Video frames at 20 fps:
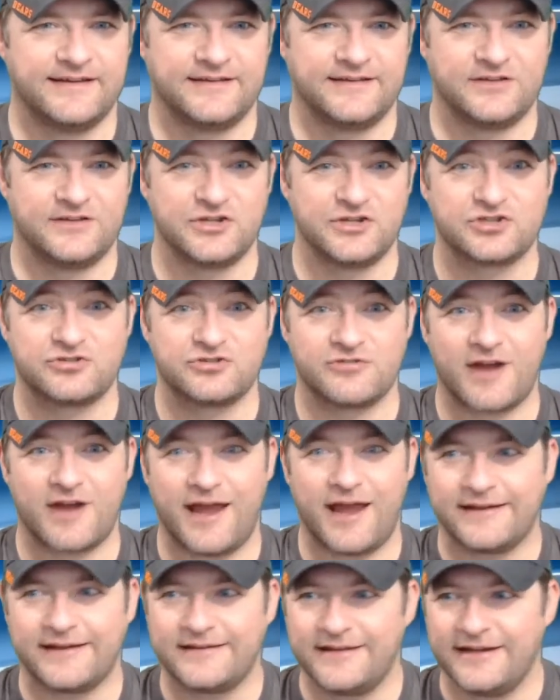
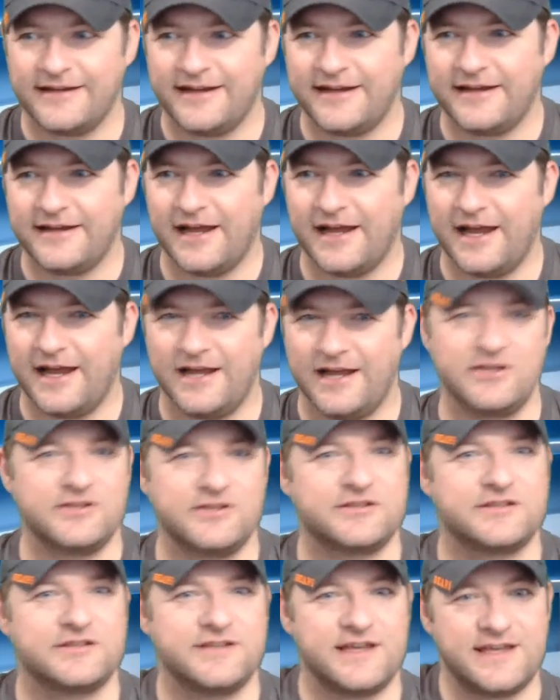distracted and
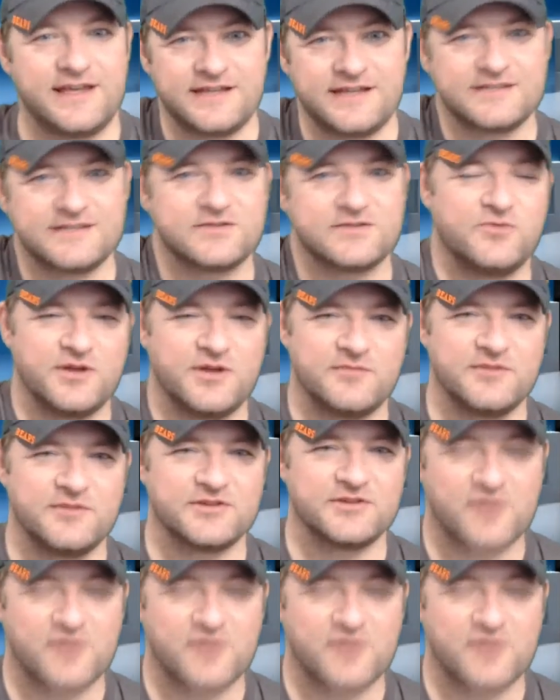she eats a women's